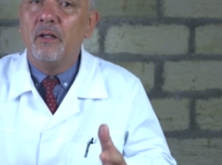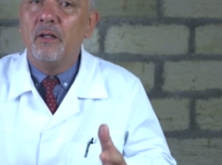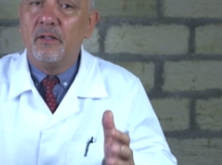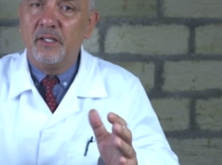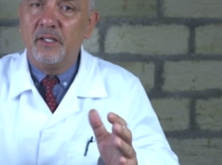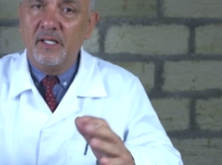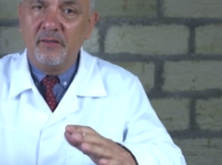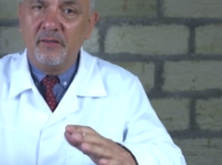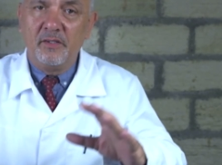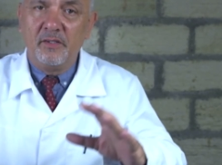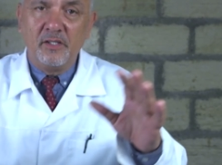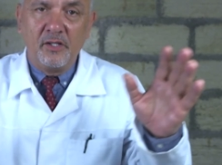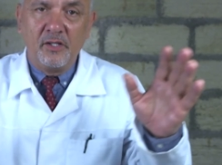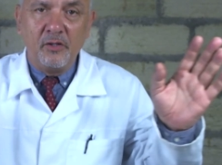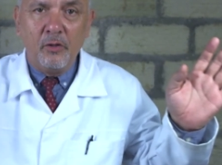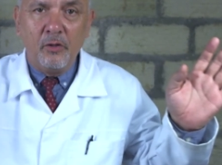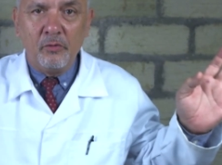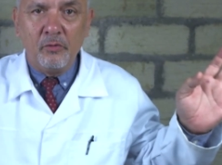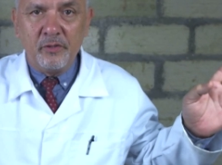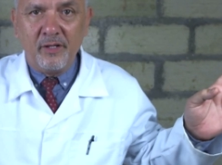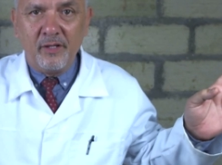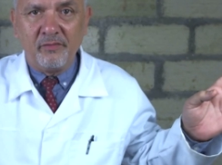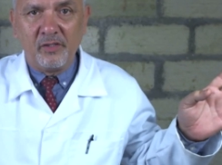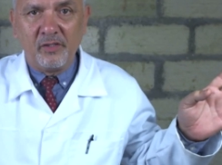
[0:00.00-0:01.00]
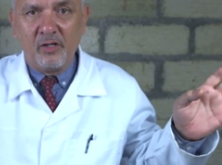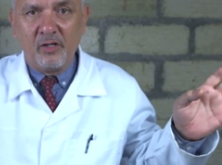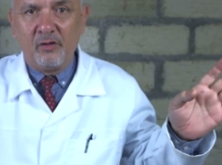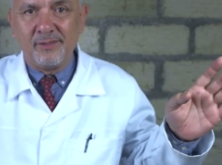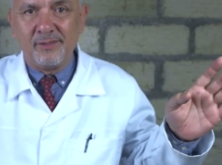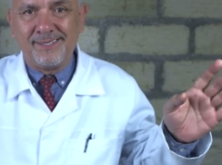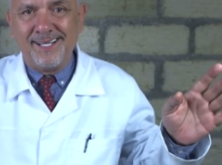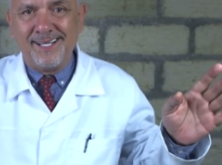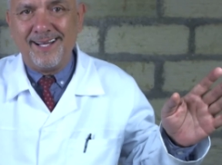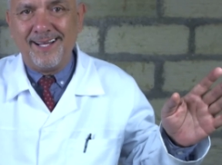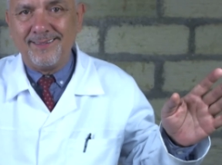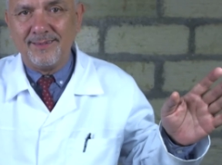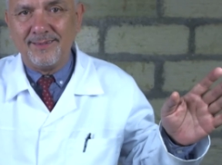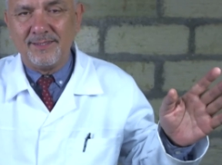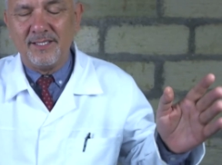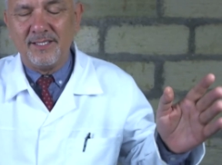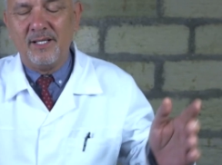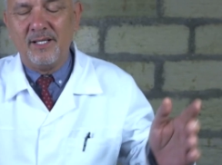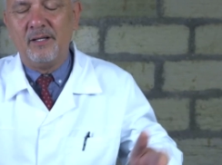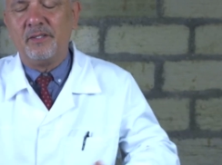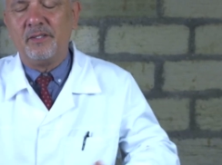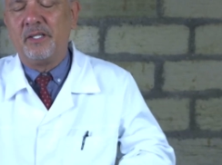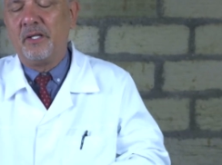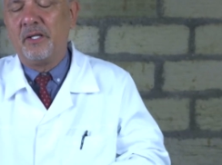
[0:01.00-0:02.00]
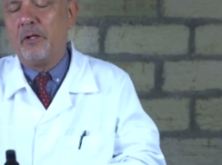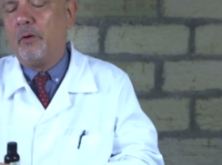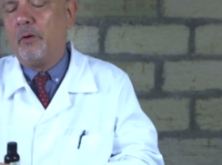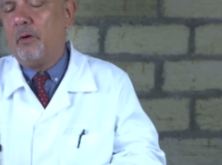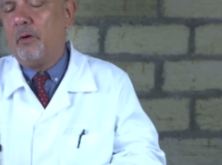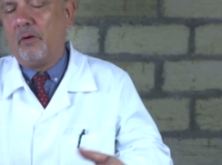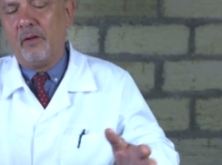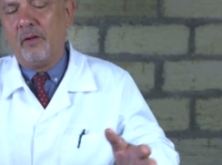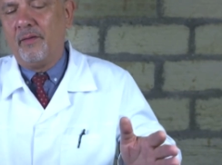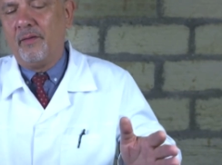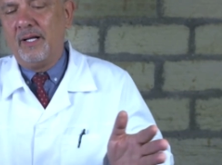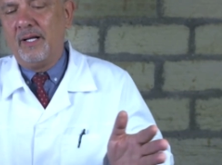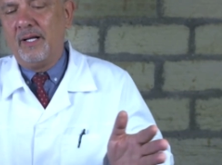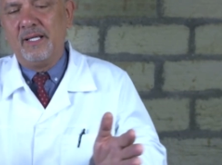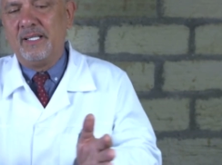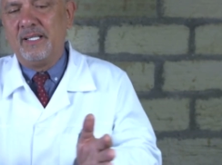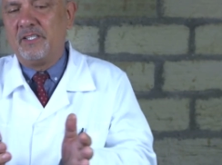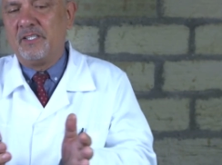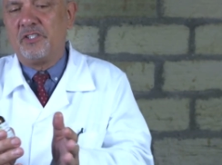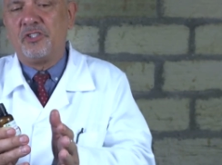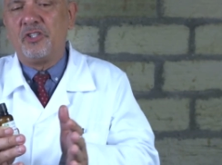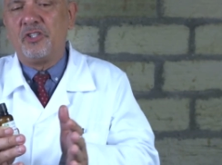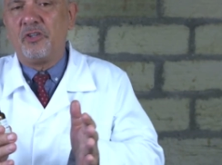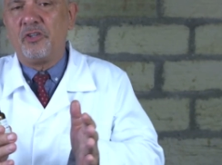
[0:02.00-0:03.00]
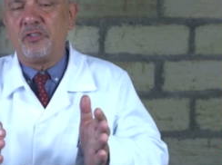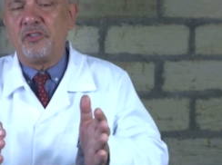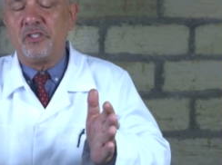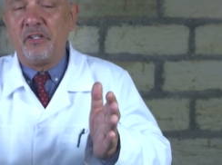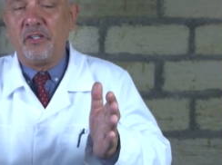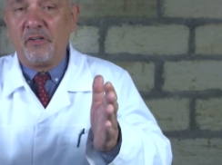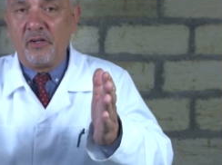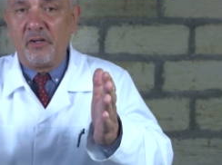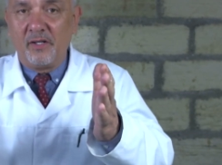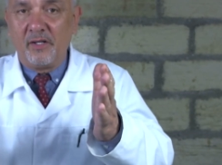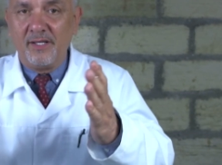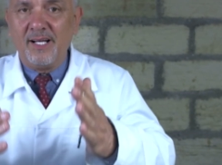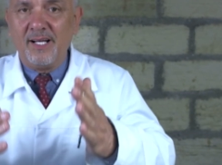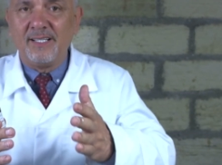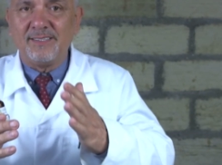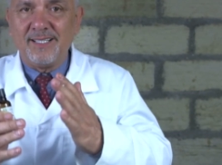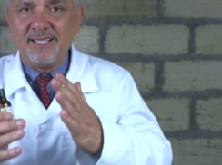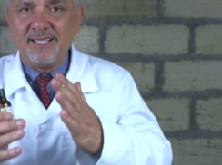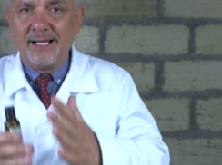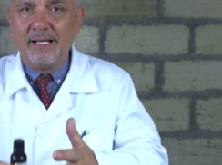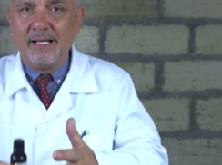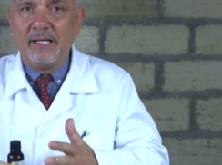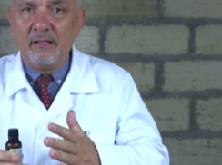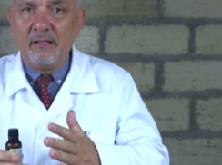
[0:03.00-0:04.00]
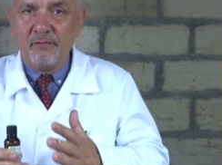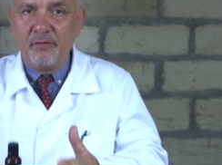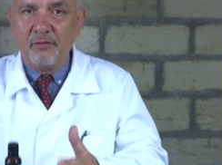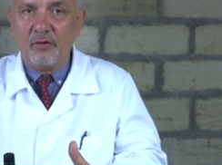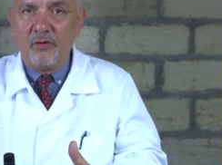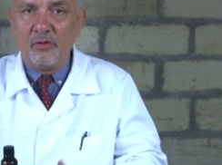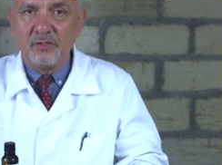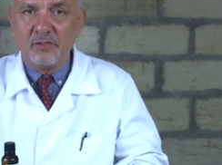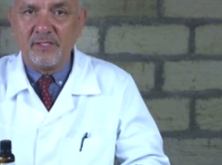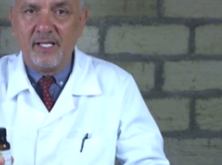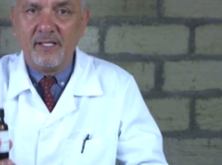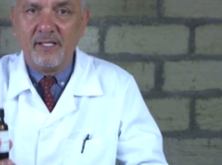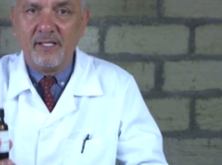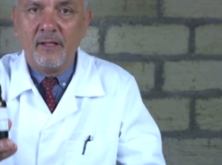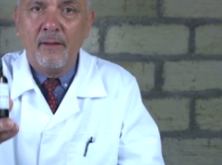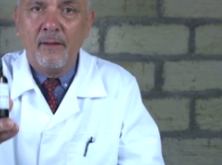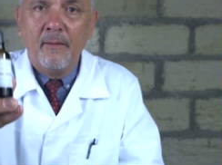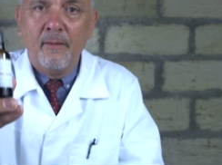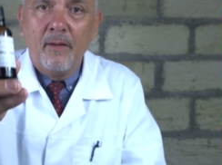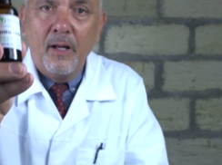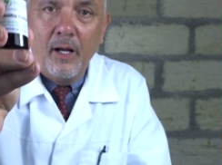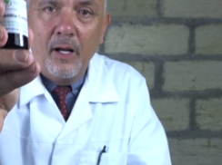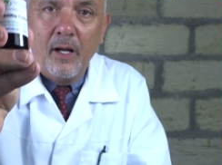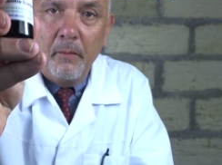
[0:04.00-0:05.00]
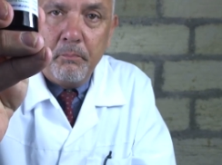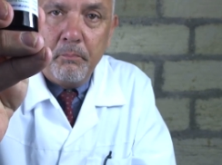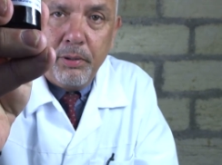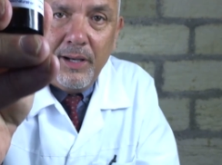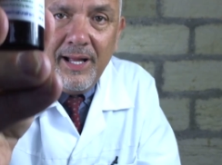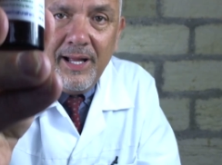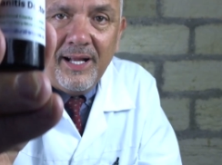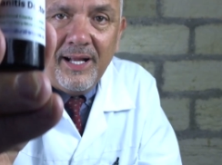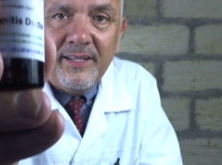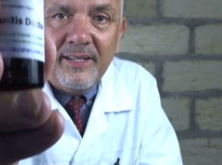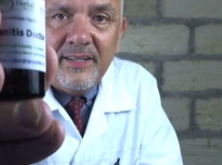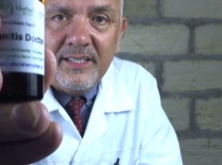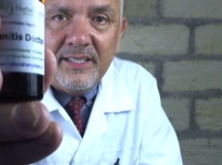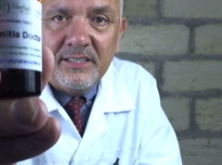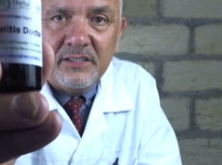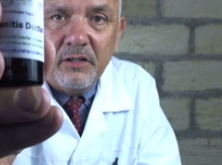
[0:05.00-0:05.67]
you, you know you haven't got cancer, you know all of that, it's just you've got a nice clean foreskin, apply this